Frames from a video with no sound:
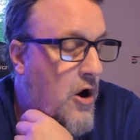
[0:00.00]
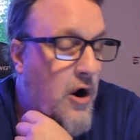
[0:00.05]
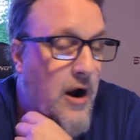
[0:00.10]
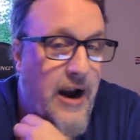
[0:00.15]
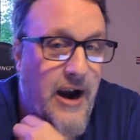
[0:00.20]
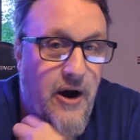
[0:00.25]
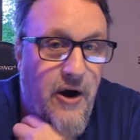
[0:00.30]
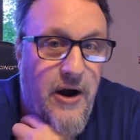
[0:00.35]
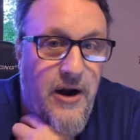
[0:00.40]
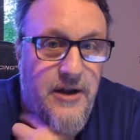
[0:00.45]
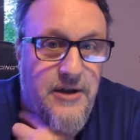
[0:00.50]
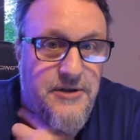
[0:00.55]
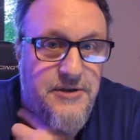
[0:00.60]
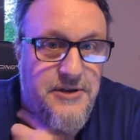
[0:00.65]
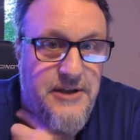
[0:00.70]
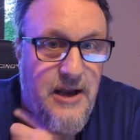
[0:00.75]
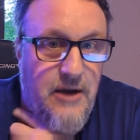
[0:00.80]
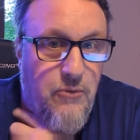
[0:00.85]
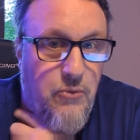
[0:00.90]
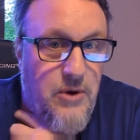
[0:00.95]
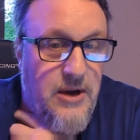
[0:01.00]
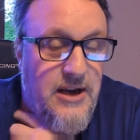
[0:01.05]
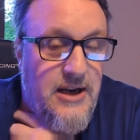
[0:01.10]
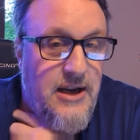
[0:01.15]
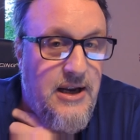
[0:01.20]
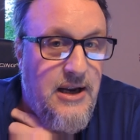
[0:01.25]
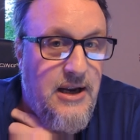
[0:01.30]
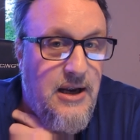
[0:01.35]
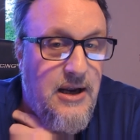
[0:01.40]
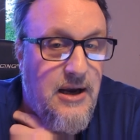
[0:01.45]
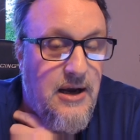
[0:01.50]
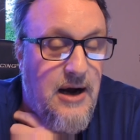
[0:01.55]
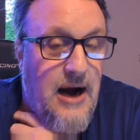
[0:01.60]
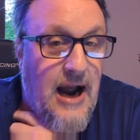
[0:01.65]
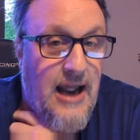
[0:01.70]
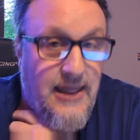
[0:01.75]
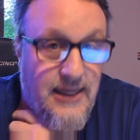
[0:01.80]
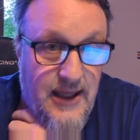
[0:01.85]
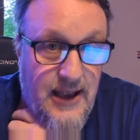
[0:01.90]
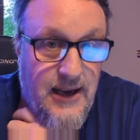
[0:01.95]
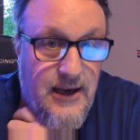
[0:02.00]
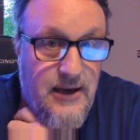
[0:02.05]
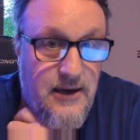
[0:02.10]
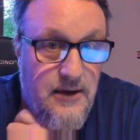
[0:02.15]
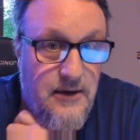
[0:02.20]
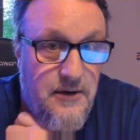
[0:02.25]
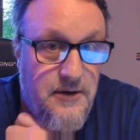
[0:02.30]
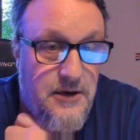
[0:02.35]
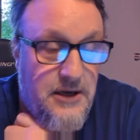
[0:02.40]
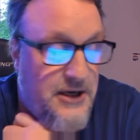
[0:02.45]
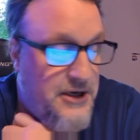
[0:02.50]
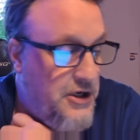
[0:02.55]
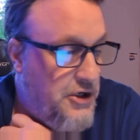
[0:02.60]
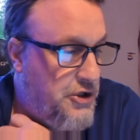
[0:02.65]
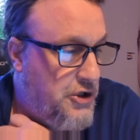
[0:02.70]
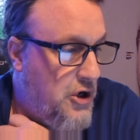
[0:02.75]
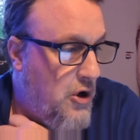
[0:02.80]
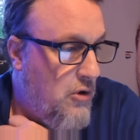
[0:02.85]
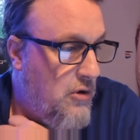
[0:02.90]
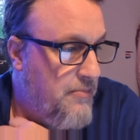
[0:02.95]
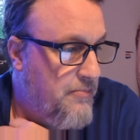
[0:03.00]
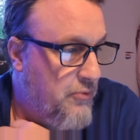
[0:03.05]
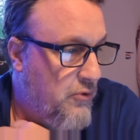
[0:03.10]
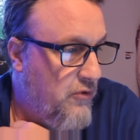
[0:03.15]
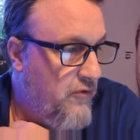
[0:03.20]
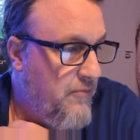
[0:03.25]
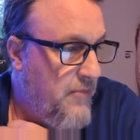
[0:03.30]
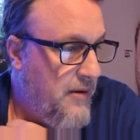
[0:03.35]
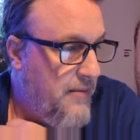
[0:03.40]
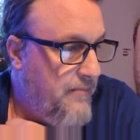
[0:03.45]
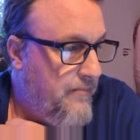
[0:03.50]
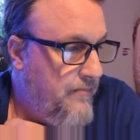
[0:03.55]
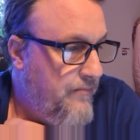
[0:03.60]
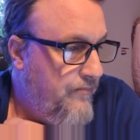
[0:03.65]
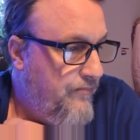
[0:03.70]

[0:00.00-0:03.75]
Are areas that I think, need to show improvement